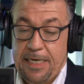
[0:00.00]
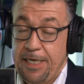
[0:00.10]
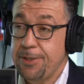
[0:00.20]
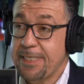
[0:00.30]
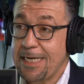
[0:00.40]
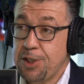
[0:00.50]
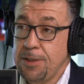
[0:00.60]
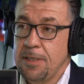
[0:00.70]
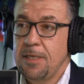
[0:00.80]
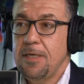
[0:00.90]

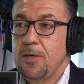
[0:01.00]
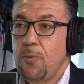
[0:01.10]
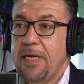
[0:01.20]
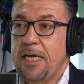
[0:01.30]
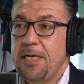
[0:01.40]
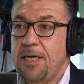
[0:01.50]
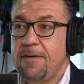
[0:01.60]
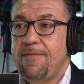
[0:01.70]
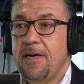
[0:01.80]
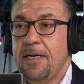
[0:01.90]
intersection, we can
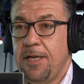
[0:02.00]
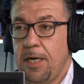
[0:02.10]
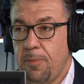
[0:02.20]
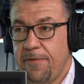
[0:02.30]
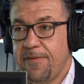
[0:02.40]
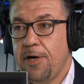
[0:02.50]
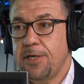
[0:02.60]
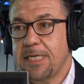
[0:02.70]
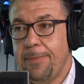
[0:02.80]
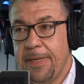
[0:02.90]
identify the number of
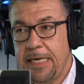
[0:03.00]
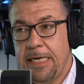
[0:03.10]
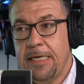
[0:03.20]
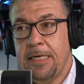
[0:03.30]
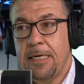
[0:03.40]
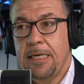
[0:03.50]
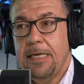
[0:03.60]
cars coming in,